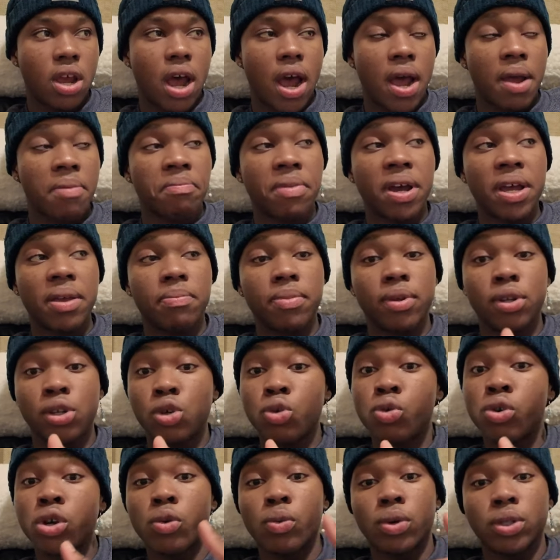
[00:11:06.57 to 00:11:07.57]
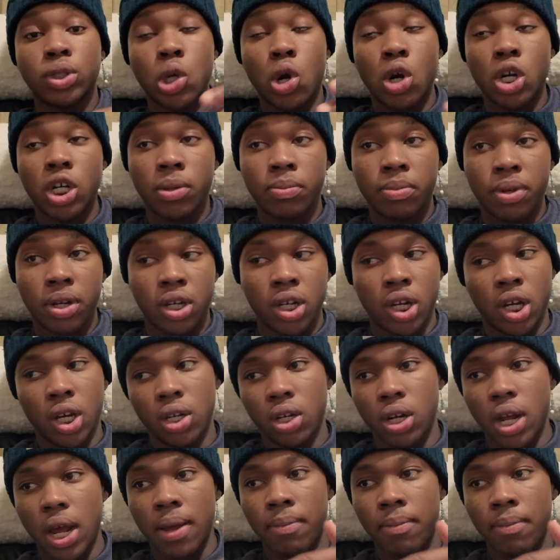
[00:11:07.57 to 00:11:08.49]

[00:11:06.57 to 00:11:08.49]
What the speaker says: I might be doing what's already been done.